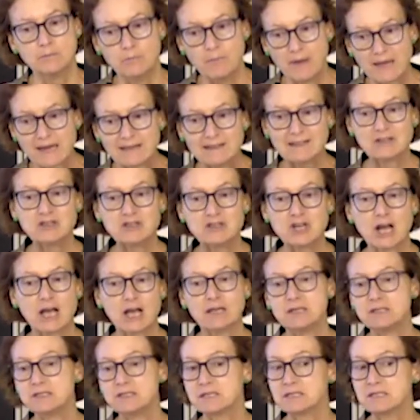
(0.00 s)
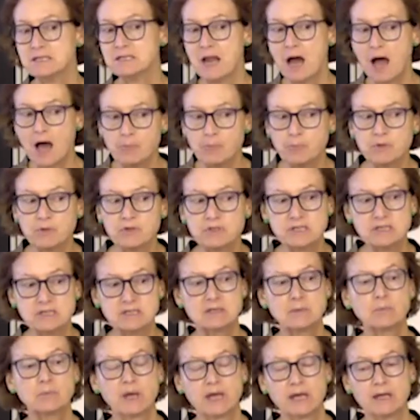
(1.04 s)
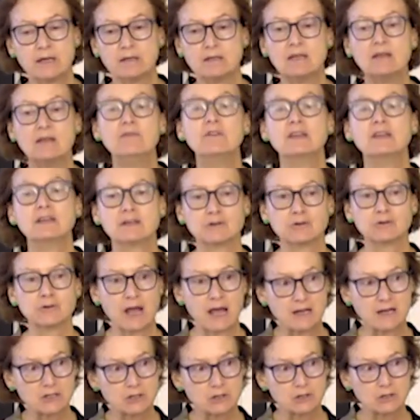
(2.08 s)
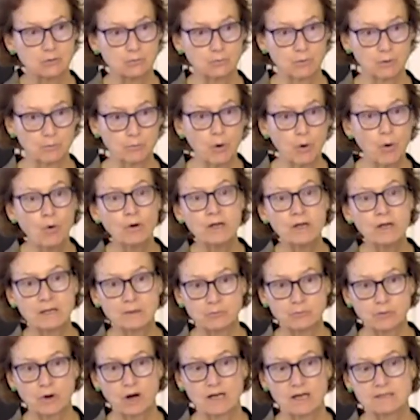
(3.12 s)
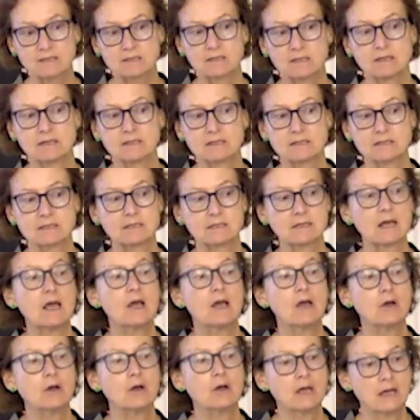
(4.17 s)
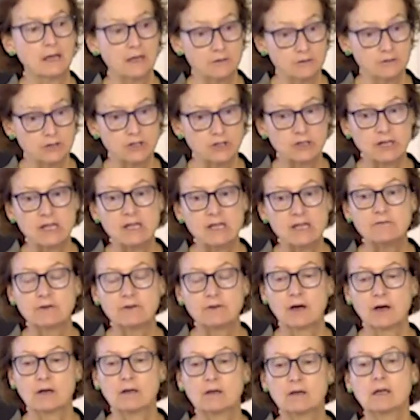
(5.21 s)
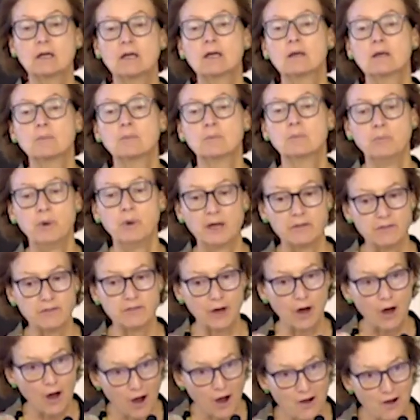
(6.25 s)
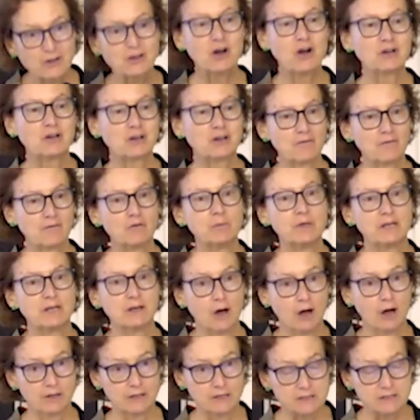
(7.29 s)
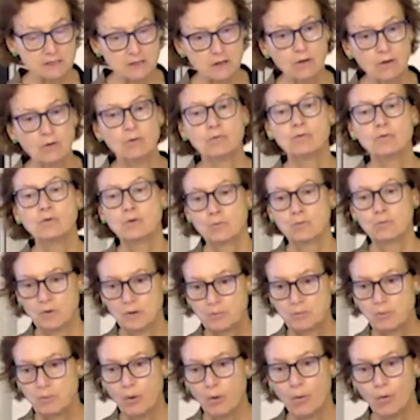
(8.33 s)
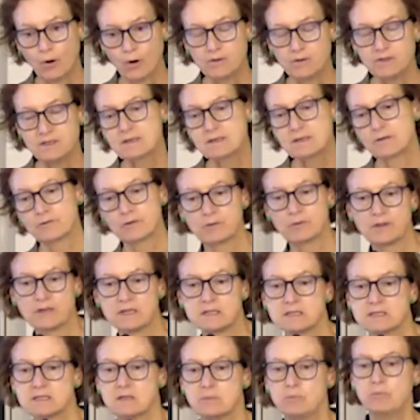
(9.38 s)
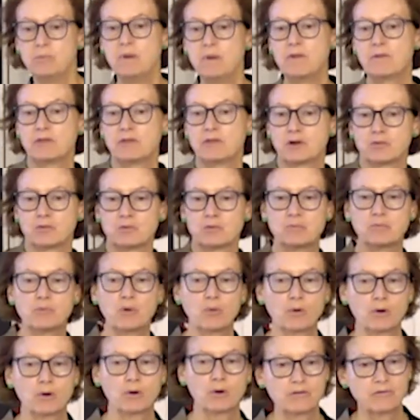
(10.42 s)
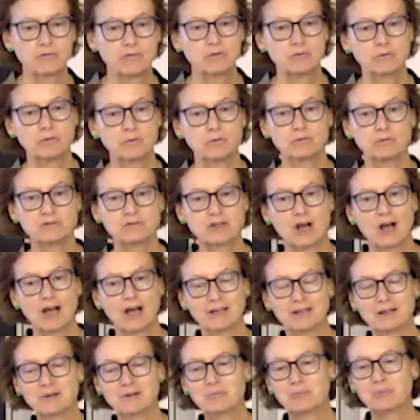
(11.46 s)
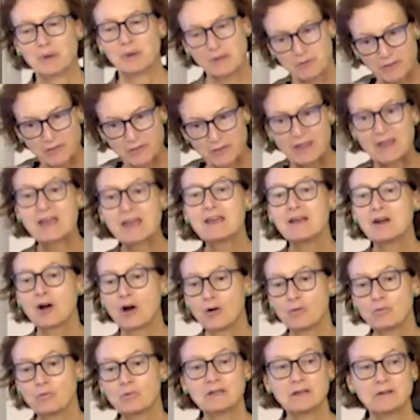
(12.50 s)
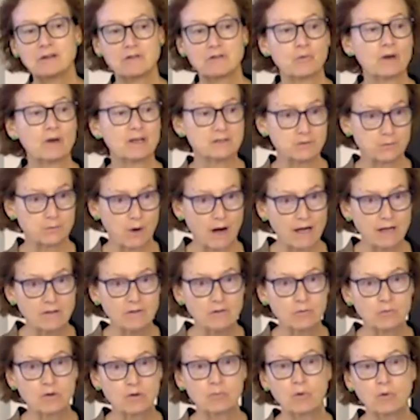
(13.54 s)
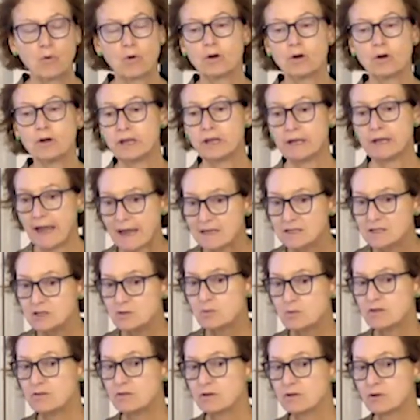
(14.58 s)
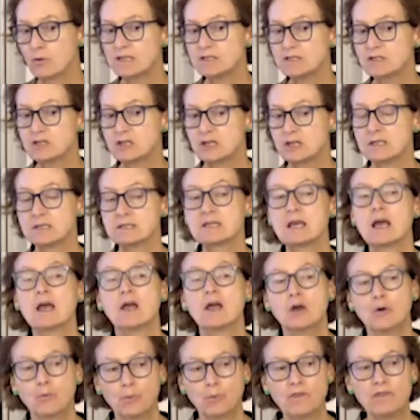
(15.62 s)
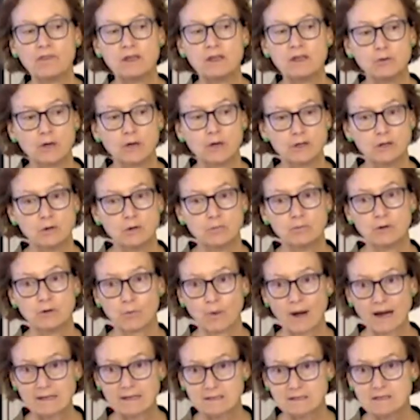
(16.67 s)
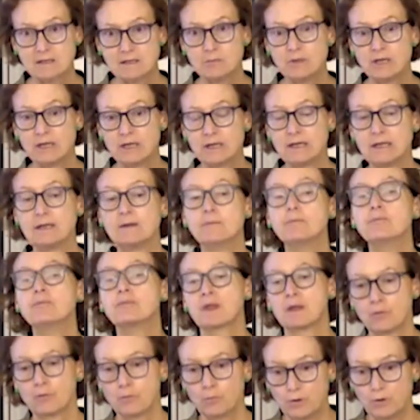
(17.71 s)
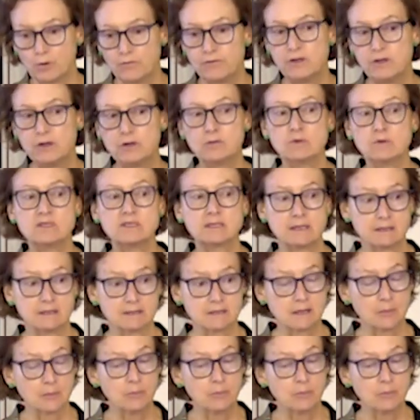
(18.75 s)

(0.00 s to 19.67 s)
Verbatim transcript: mainland China does not participate in the international reporting process in Geneva, but the Hong Kong government on its own reports, although they submit their report through China, but they are really the ones writing the report and answering the questions when the UN Human Rights Committee reviews its